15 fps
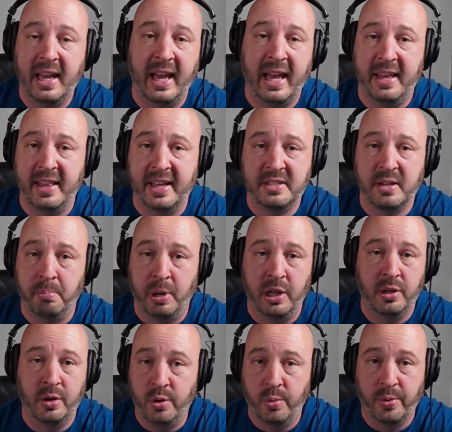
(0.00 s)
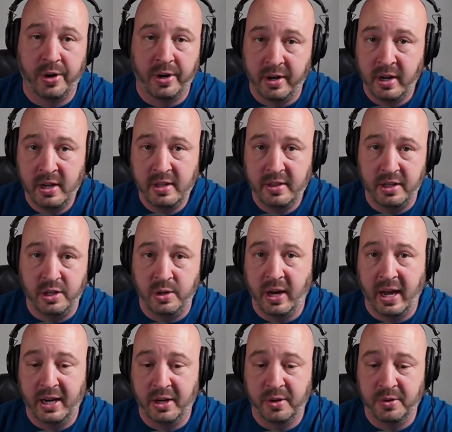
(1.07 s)
A, that's a buttload of work that you
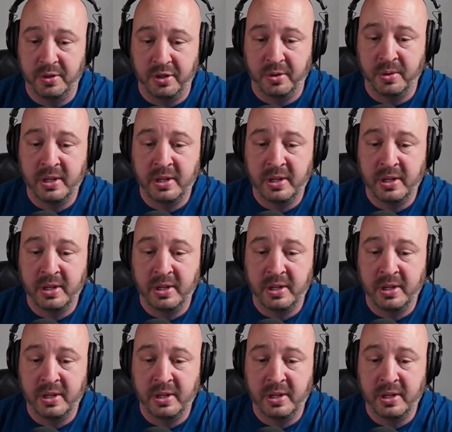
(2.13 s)
got to go do